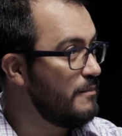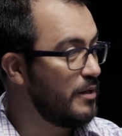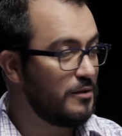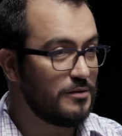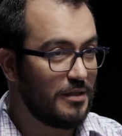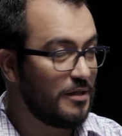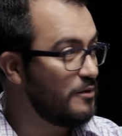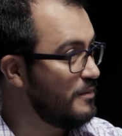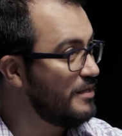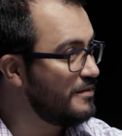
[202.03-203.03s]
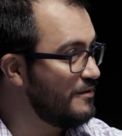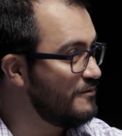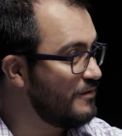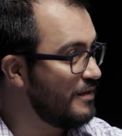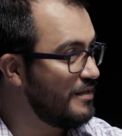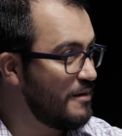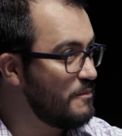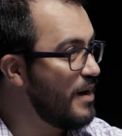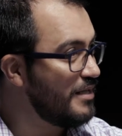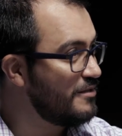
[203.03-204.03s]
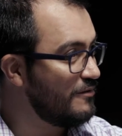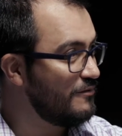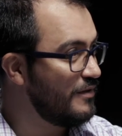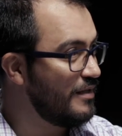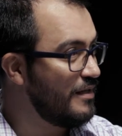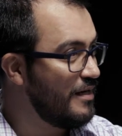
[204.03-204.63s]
because they commit something, they patch something,